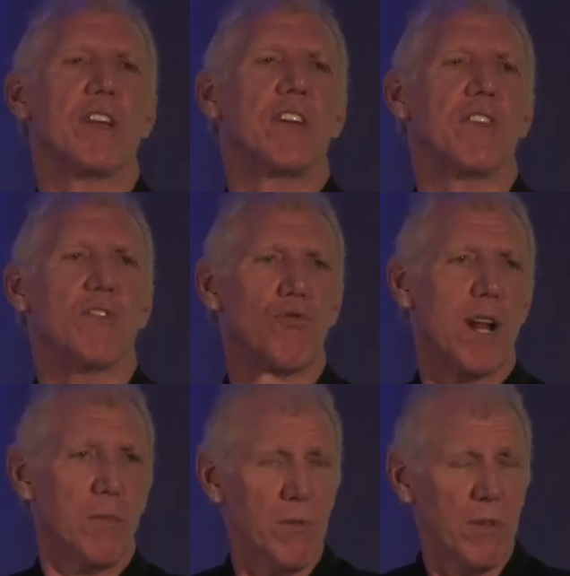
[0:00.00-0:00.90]
is
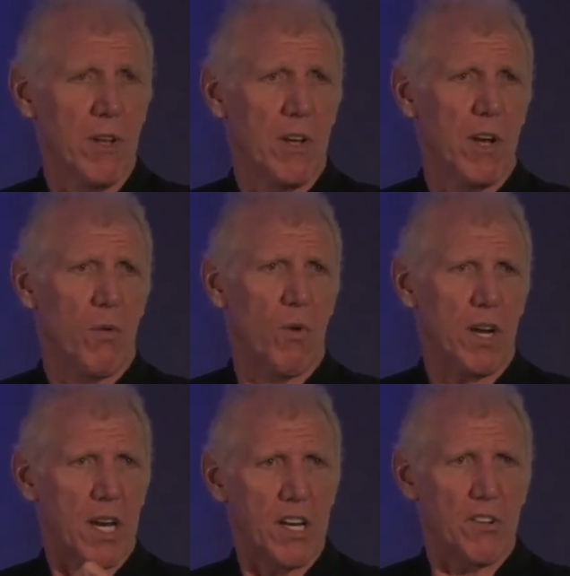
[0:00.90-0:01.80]
incredible, what
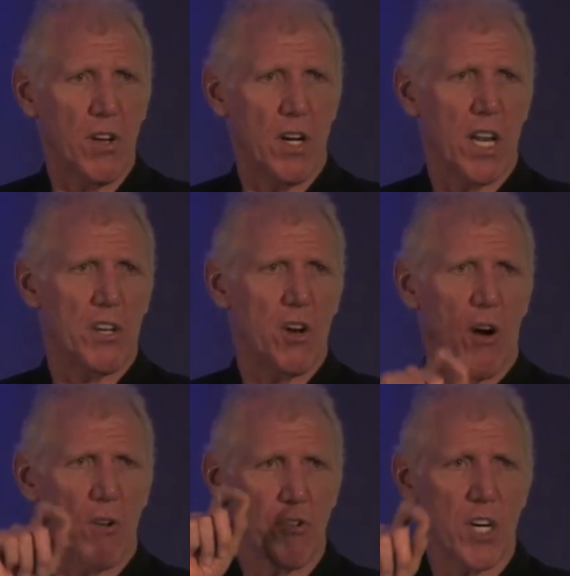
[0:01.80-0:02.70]
he's done, and
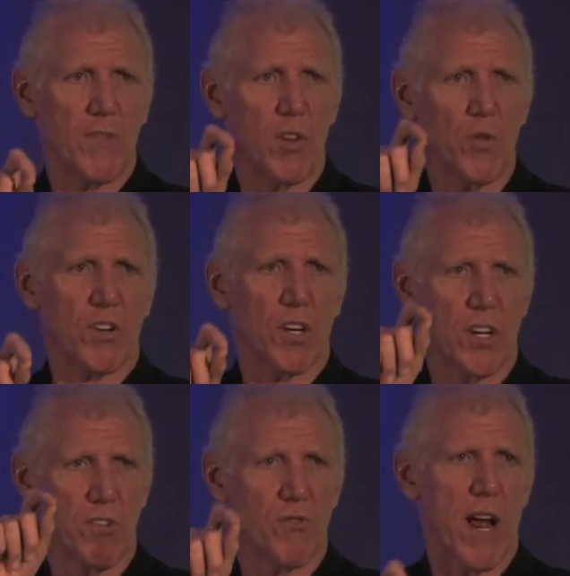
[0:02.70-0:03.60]
all you have to do is look at his
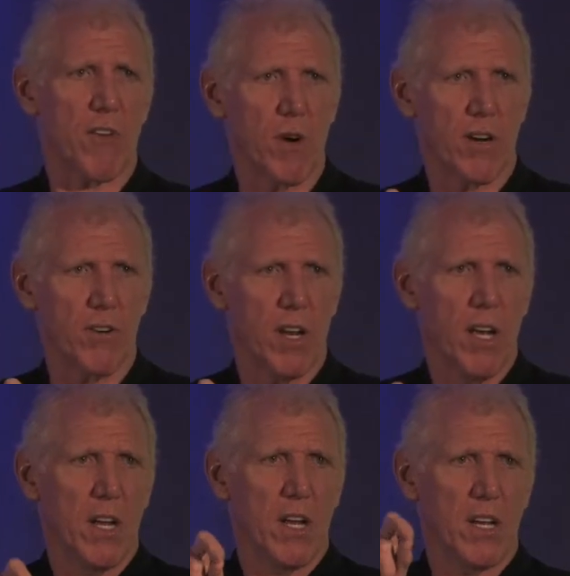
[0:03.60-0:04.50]
track record.
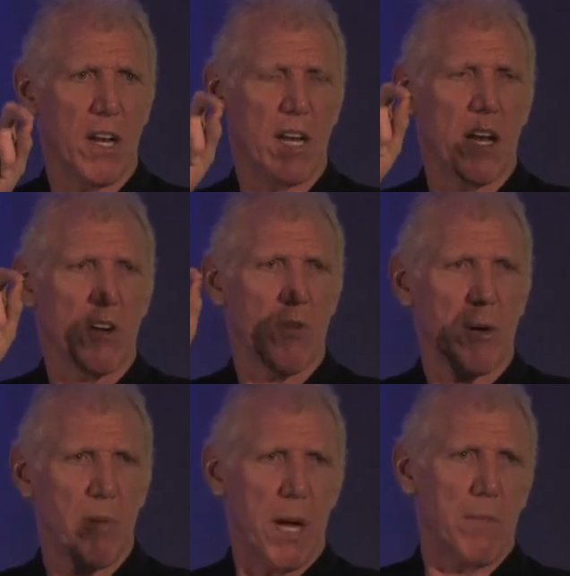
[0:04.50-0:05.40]
He's like Gregg
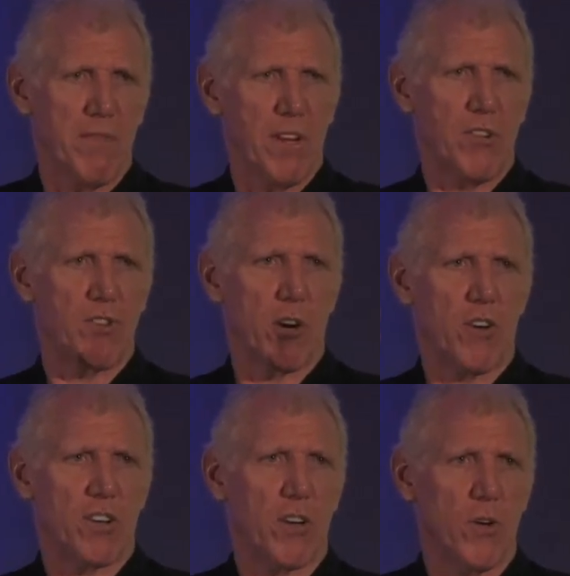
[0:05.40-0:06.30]
Popovich, Jerry
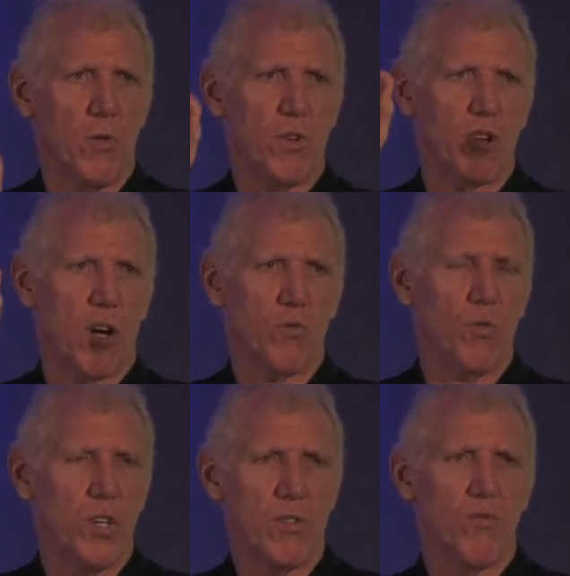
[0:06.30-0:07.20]
Sloan, John
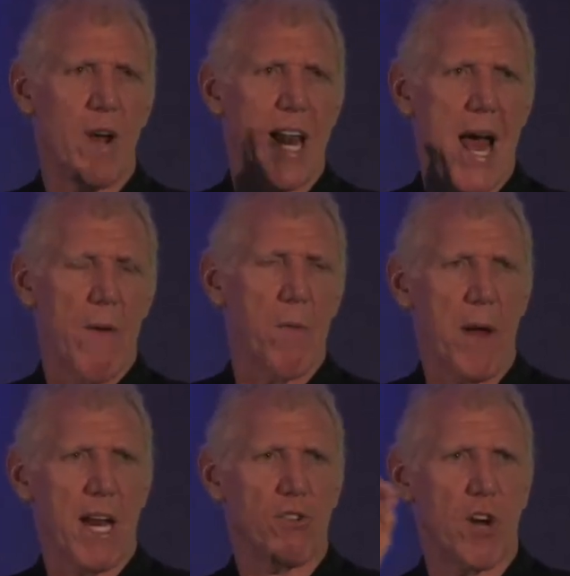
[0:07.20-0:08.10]
Wooden, Red
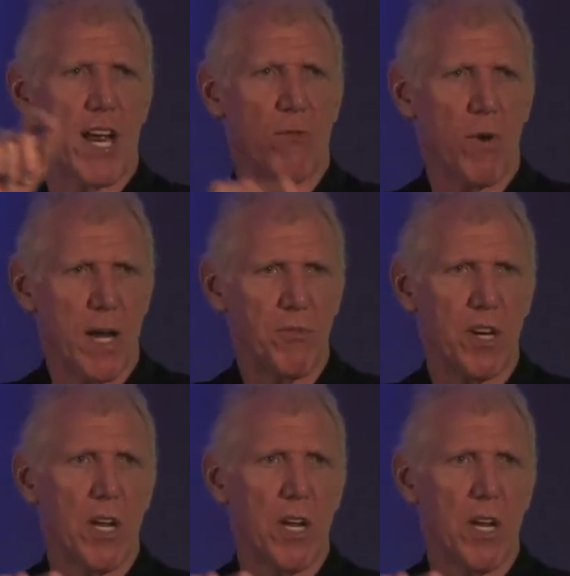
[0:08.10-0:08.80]
Auerbach, Jack Ramsay.